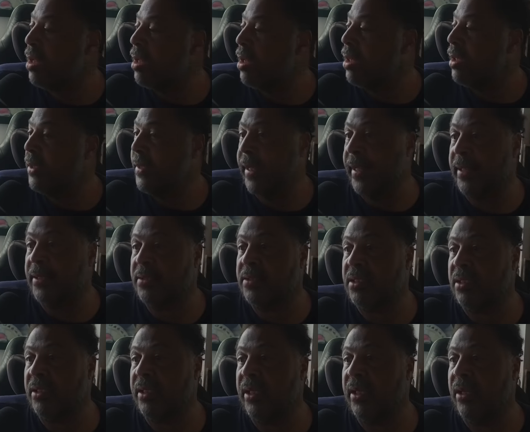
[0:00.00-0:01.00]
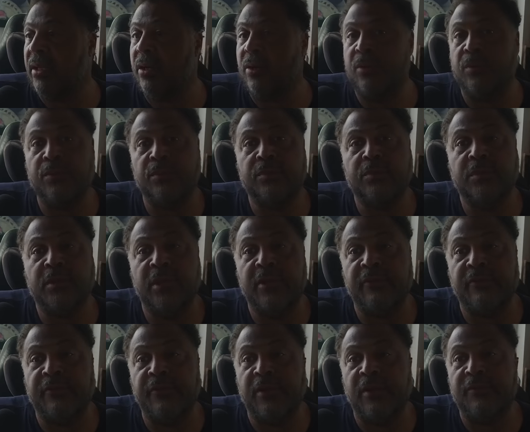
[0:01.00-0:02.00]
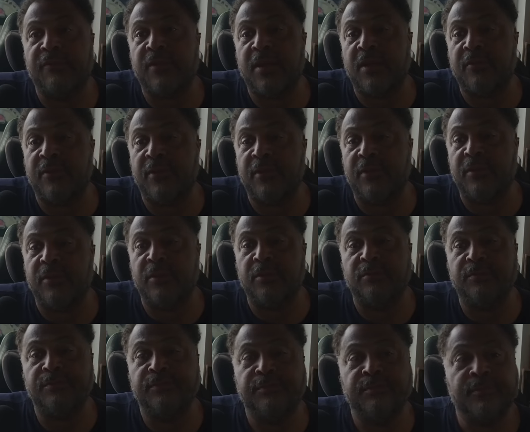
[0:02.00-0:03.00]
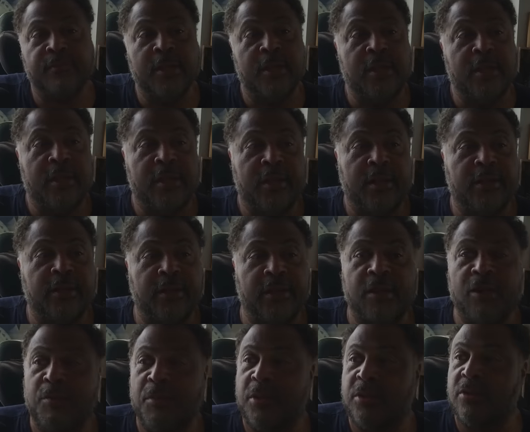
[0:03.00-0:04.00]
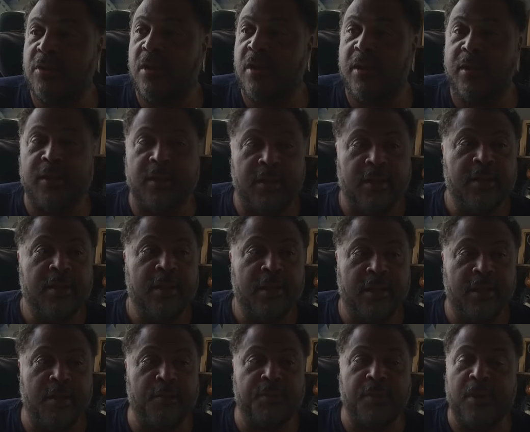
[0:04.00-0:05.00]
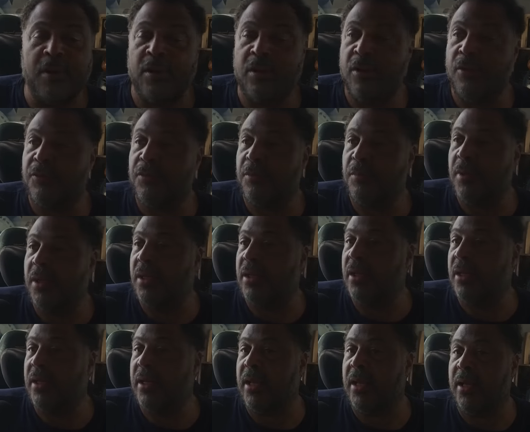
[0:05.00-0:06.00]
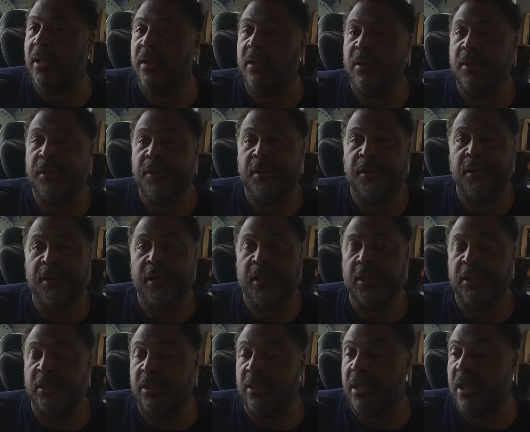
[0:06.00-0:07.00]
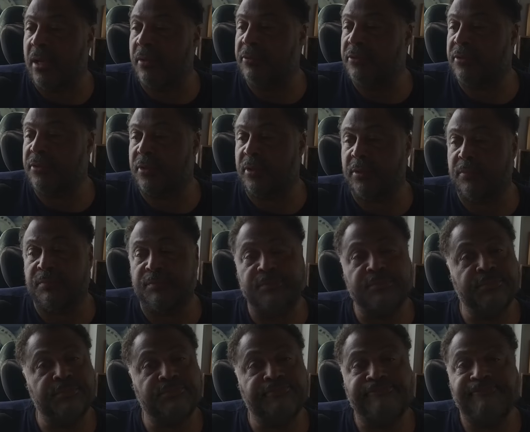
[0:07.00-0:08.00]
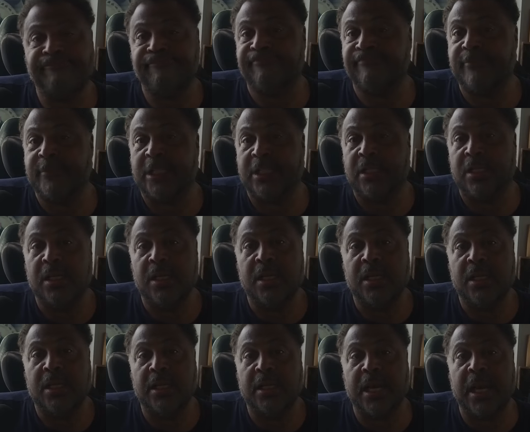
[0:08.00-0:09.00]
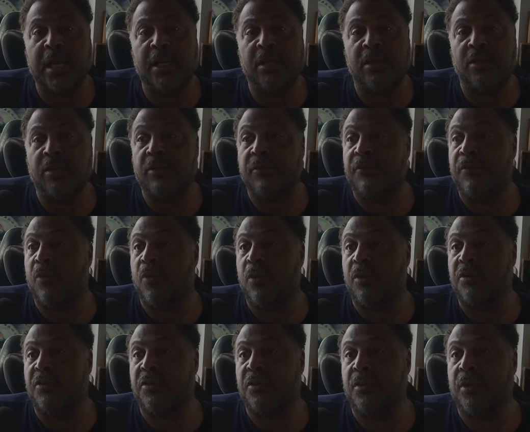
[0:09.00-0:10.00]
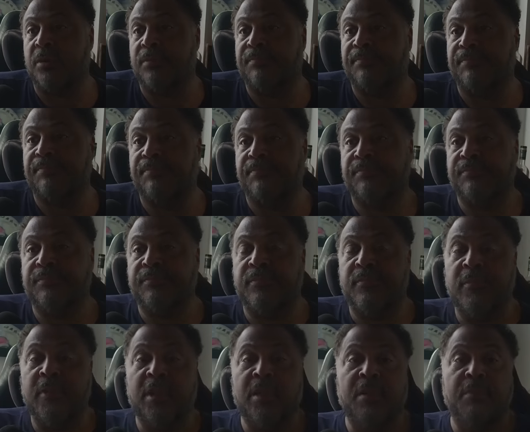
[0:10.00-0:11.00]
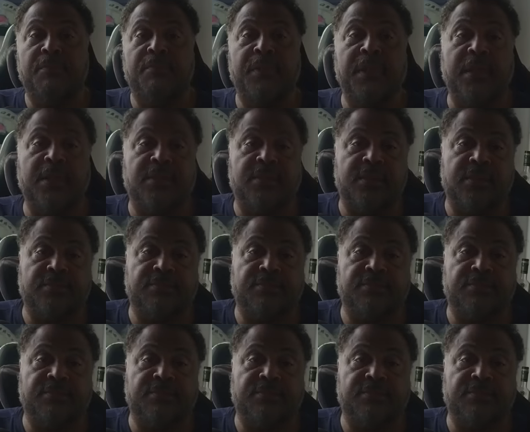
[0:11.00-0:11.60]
Dan Sileo and Philly 500, they're going to be trying to hump all over me today in the live stream. Not looking forward to it. Peace.